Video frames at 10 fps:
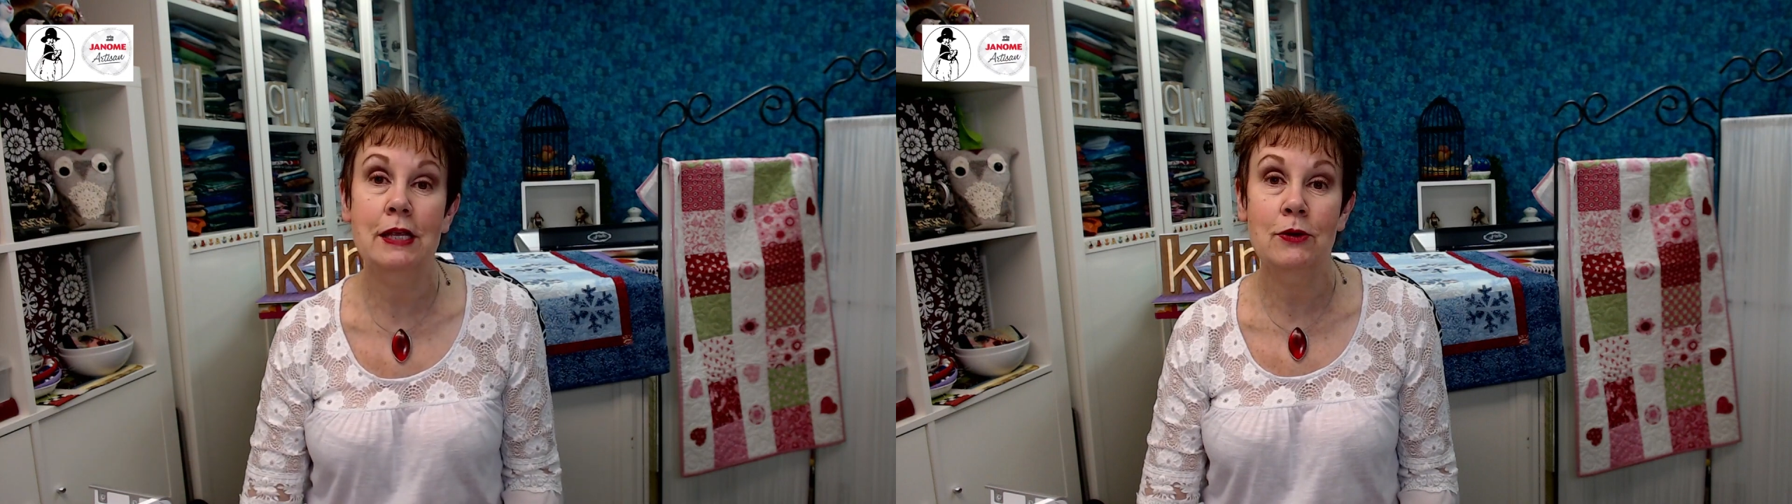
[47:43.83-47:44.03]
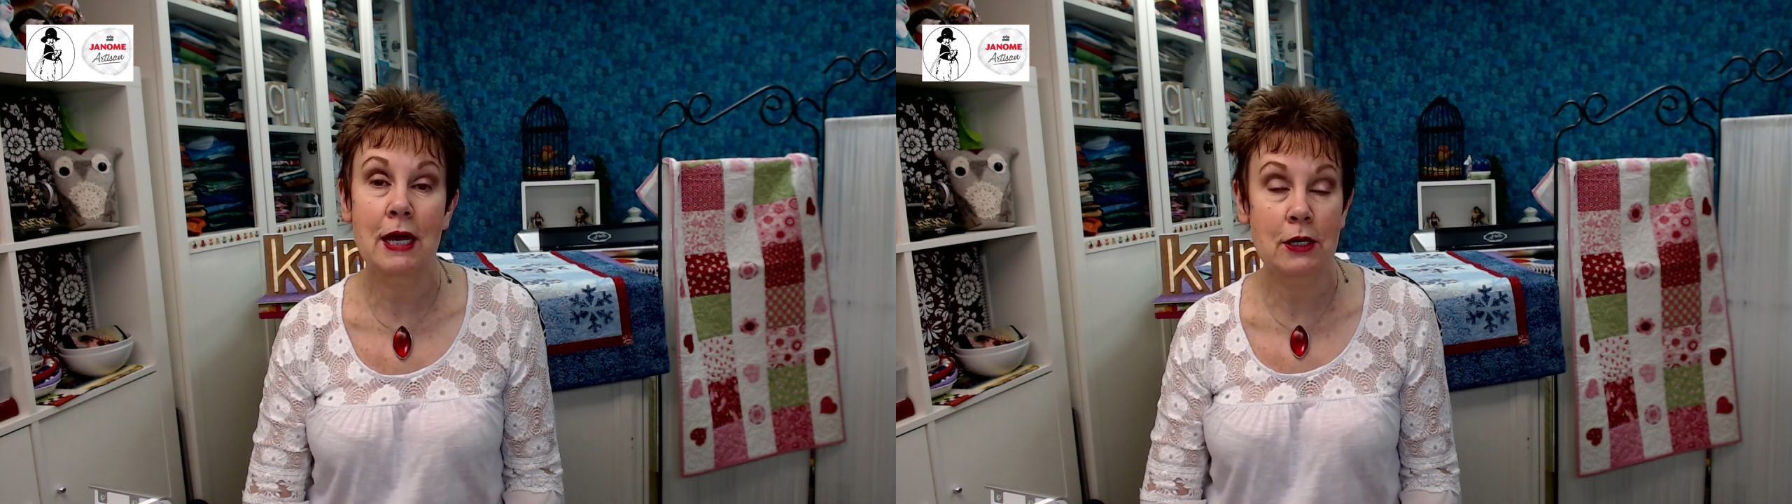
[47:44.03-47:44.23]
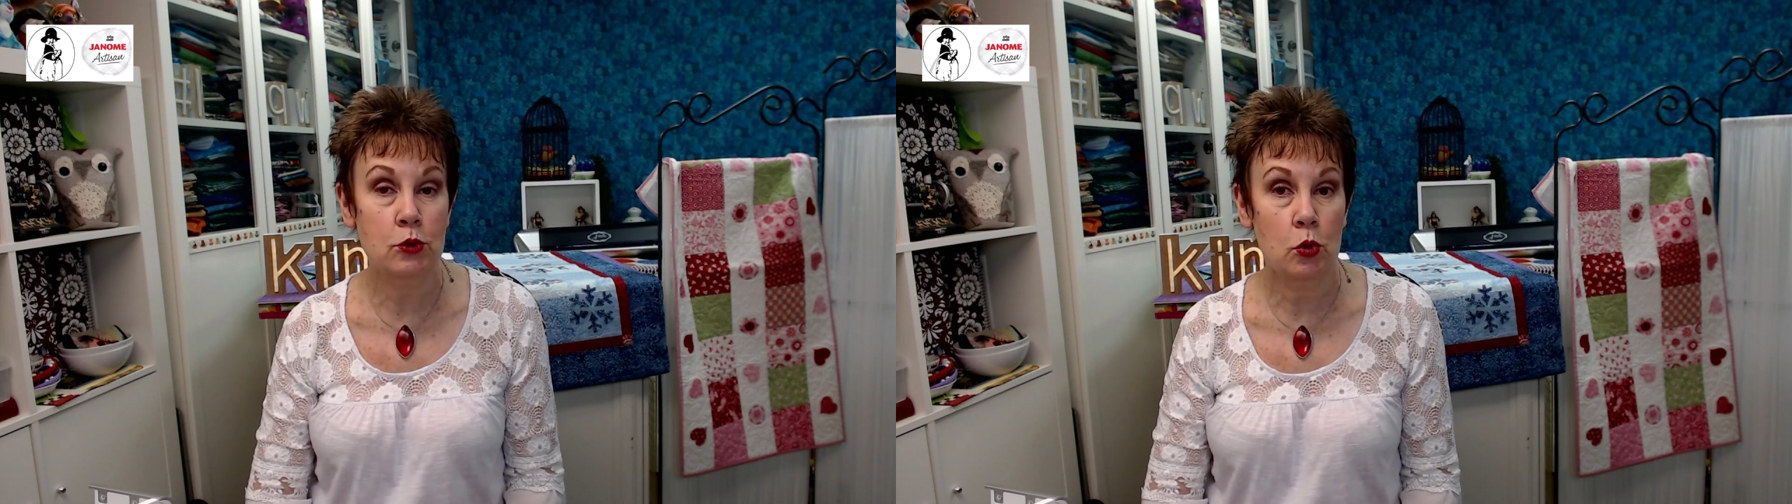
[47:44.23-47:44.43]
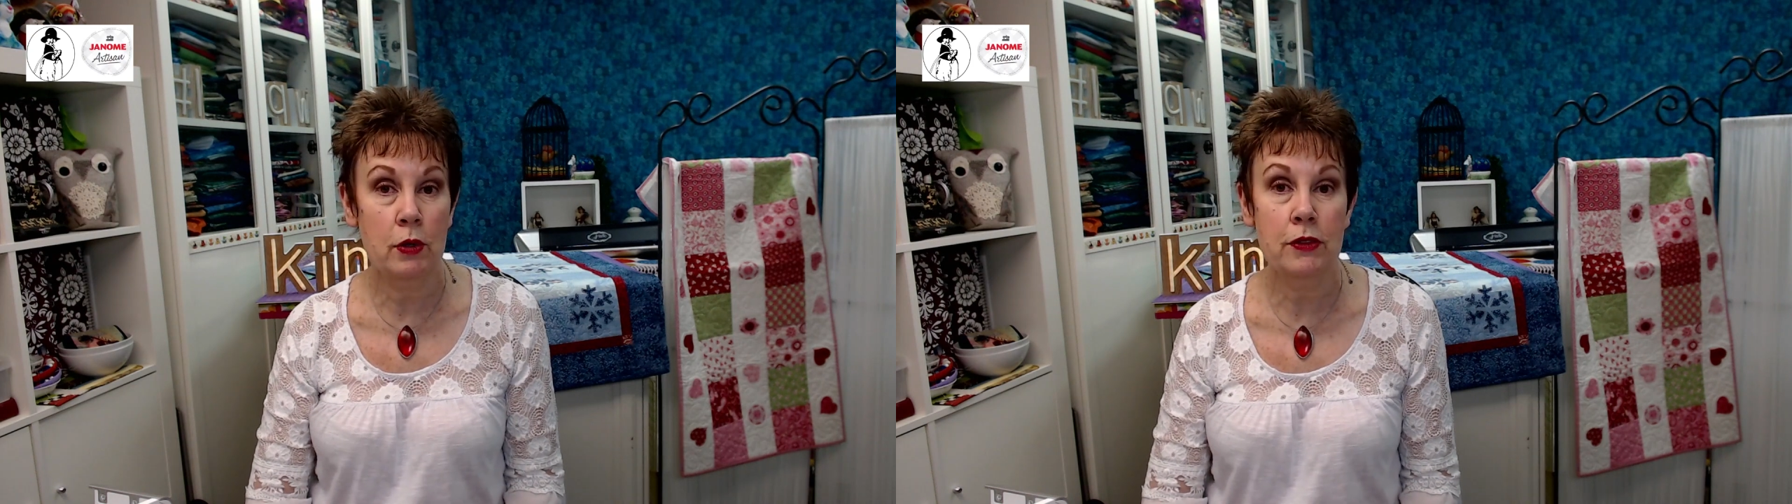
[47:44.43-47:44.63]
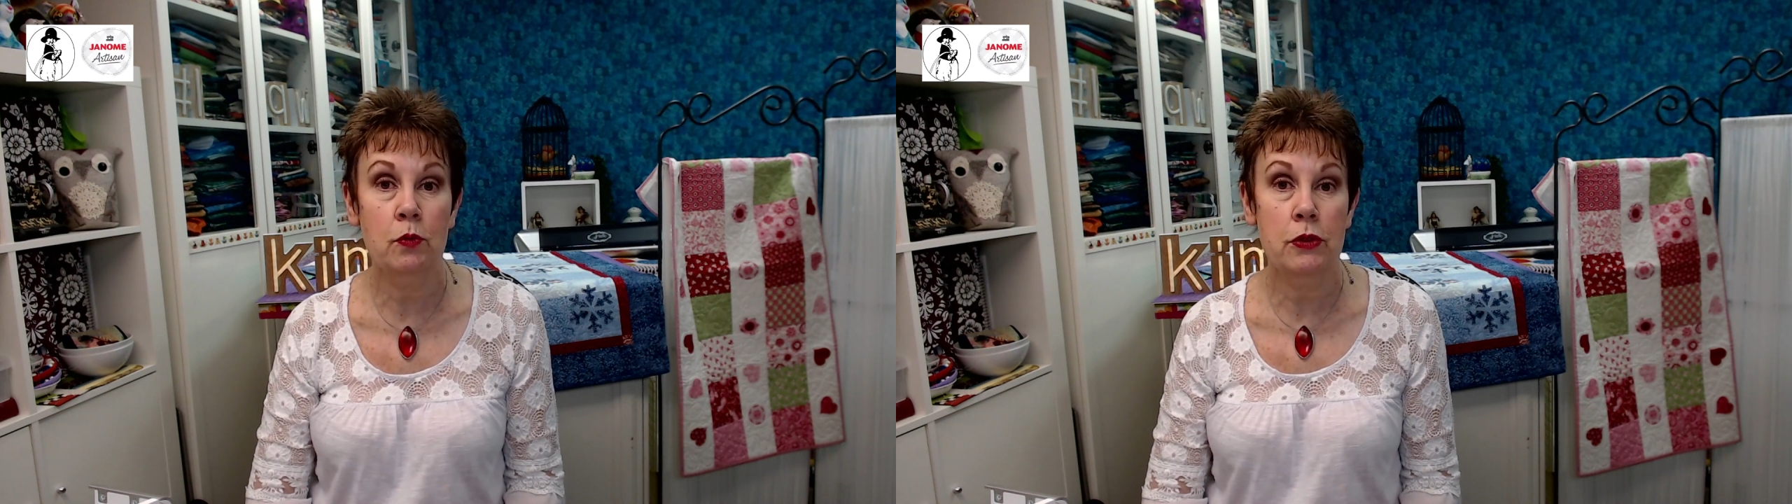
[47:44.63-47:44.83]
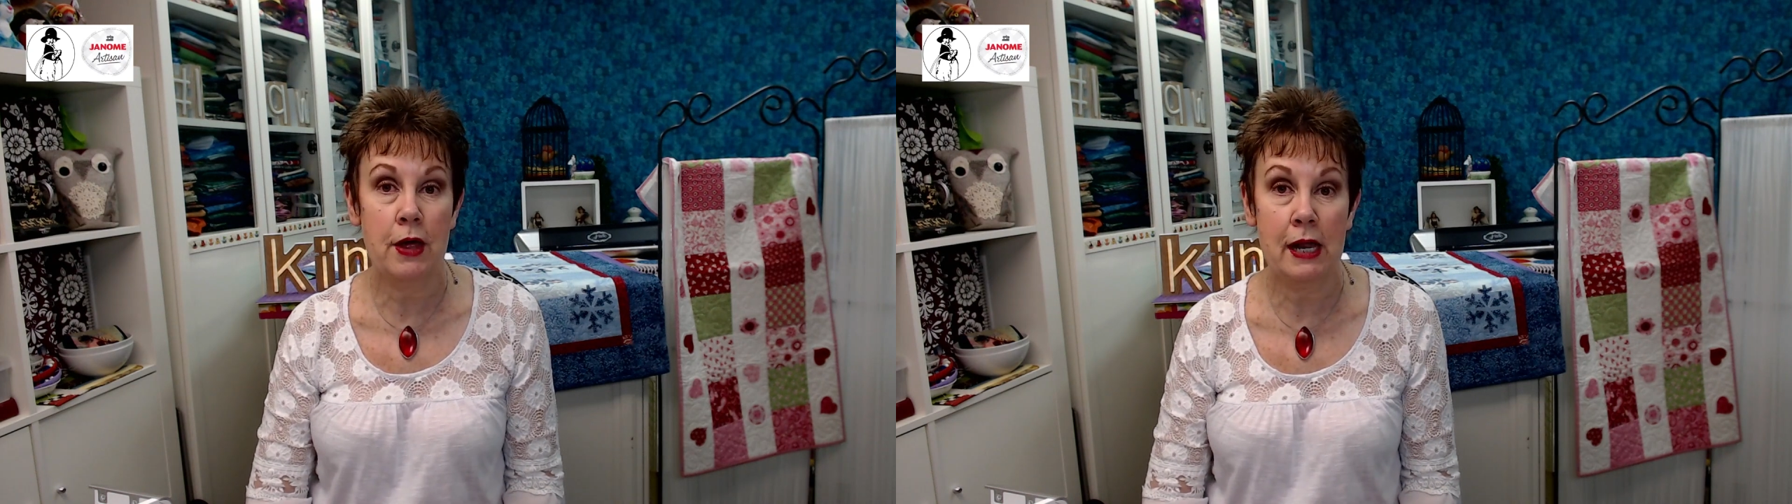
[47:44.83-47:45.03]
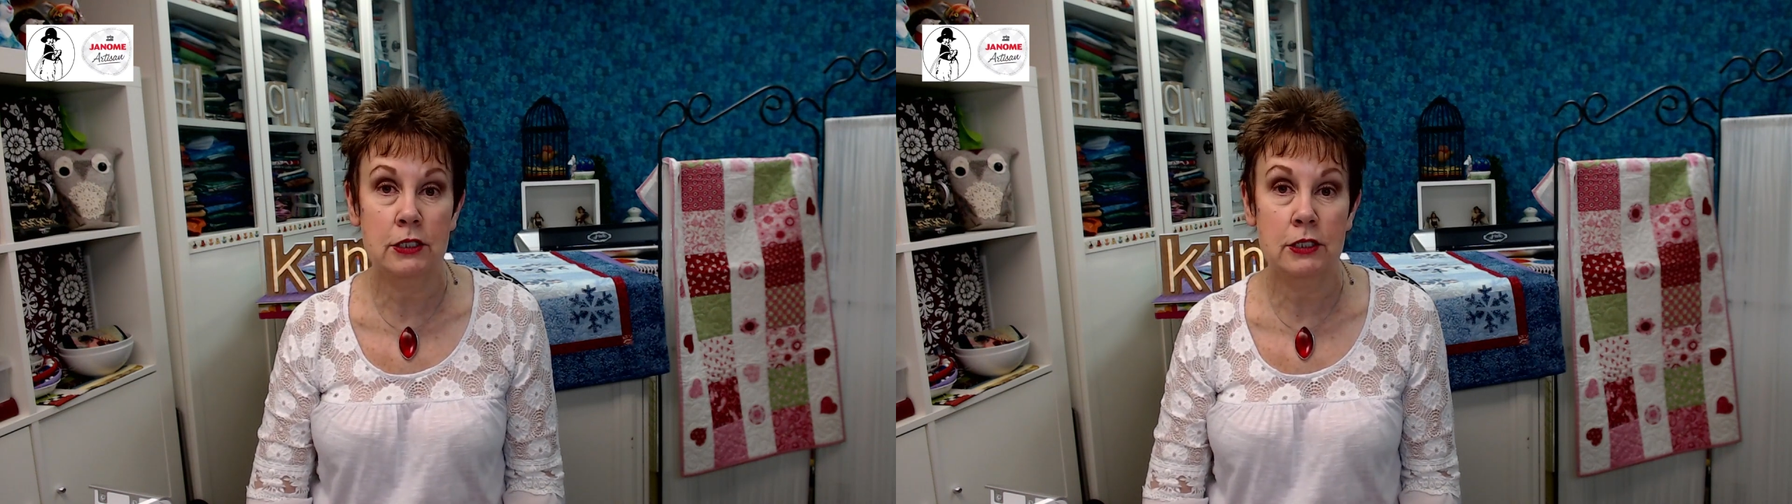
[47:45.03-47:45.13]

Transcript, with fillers: you get into a rhythm with that